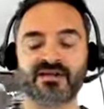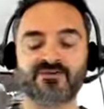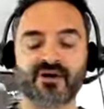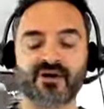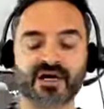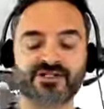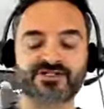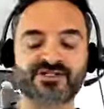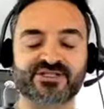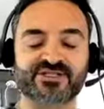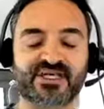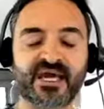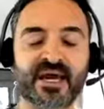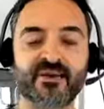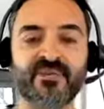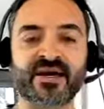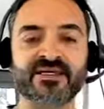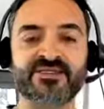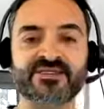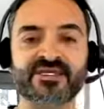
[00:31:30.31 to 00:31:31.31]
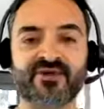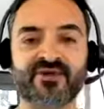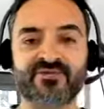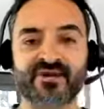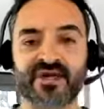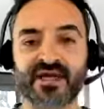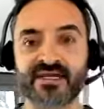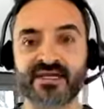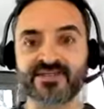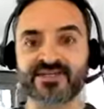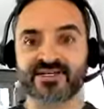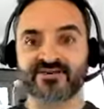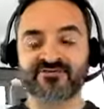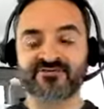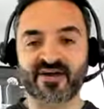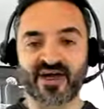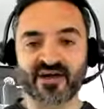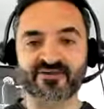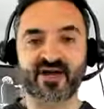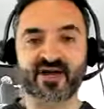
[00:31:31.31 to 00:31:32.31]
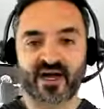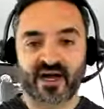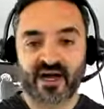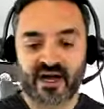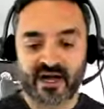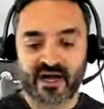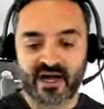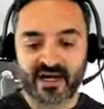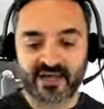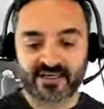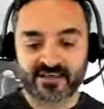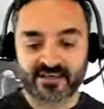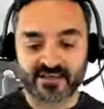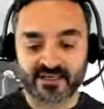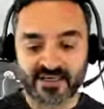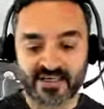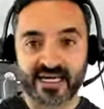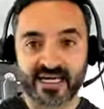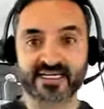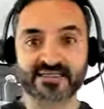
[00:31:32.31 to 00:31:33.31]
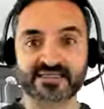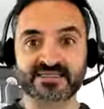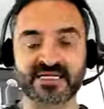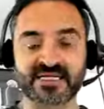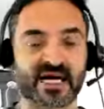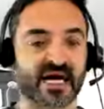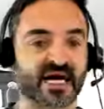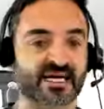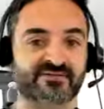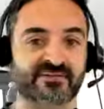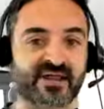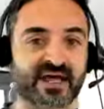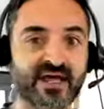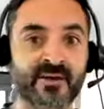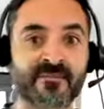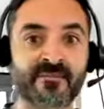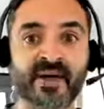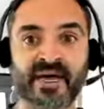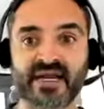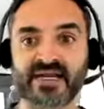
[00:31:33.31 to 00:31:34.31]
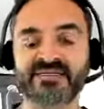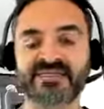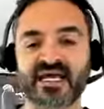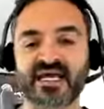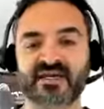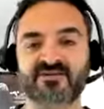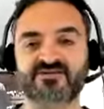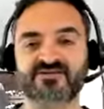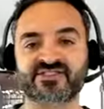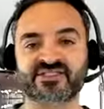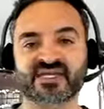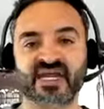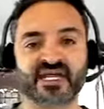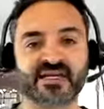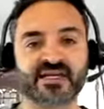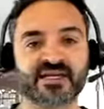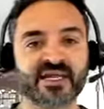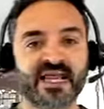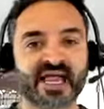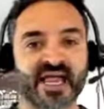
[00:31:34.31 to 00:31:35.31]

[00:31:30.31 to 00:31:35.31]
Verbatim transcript: I just get myself into vent, I, I, I get into kind of like a meditative state.